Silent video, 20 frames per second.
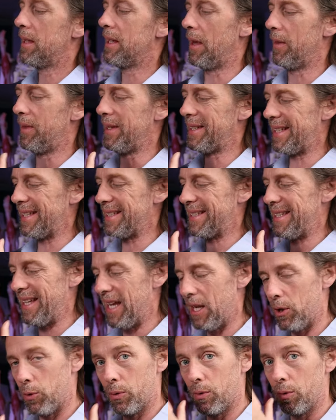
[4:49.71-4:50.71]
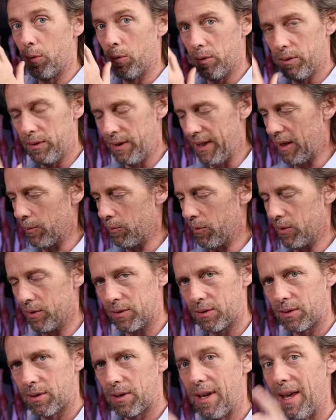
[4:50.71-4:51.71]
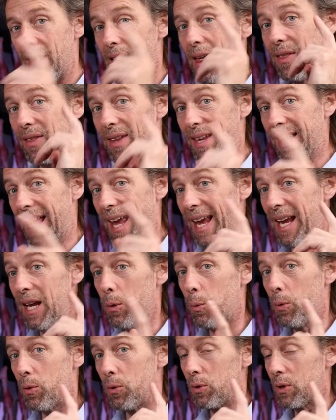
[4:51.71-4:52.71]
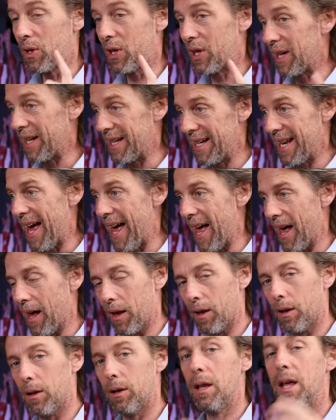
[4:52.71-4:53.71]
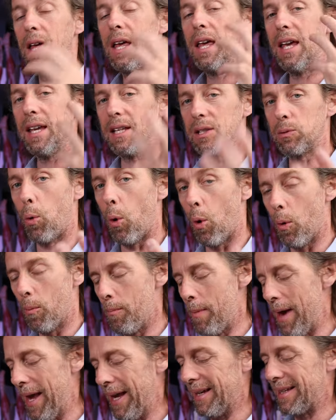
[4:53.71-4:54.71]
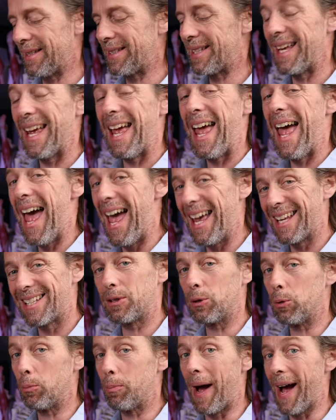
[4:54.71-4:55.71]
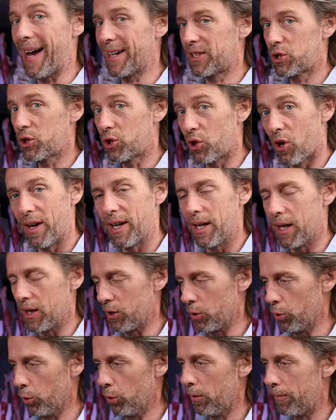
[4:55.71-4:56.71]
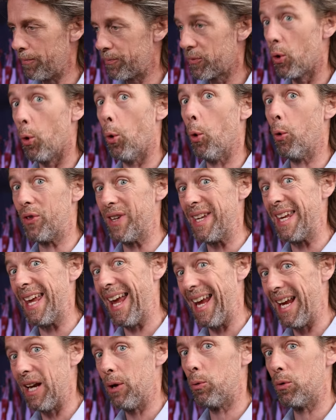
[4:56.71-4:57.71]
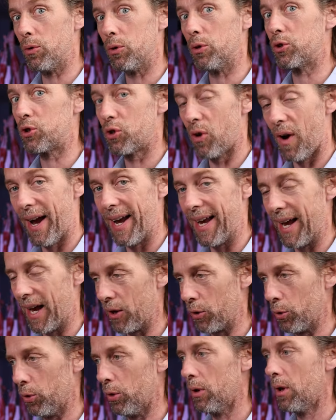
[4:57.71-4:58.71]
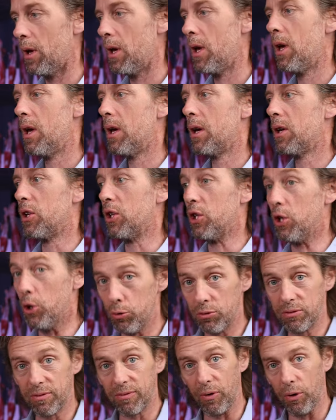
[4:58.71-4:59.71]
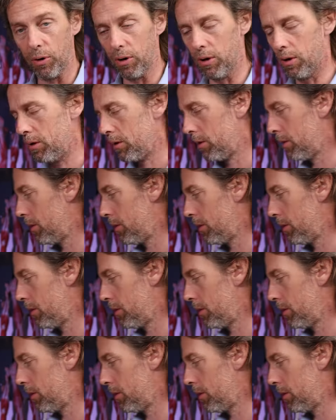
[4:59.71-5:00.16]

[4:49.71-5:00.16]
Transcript: Now, this is the inguinal ligament. The inguinal canal is what makes Hesselbach's triangle, or the inguinal triangle, useful.